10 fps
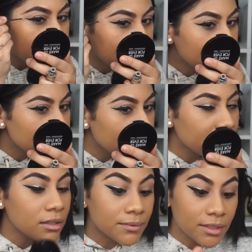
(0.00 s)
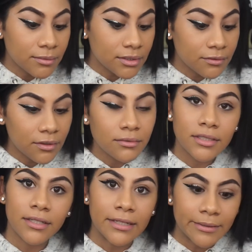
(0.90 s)
Someone's blowing up someone's phone
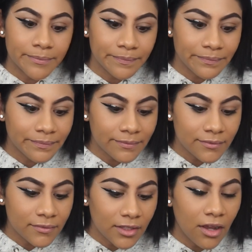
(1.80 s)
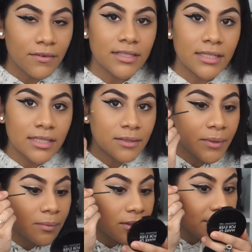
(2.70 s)
today. Obviously, these
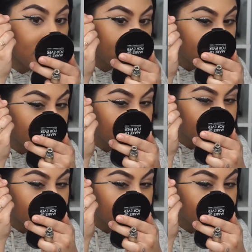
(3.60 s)
people in my house.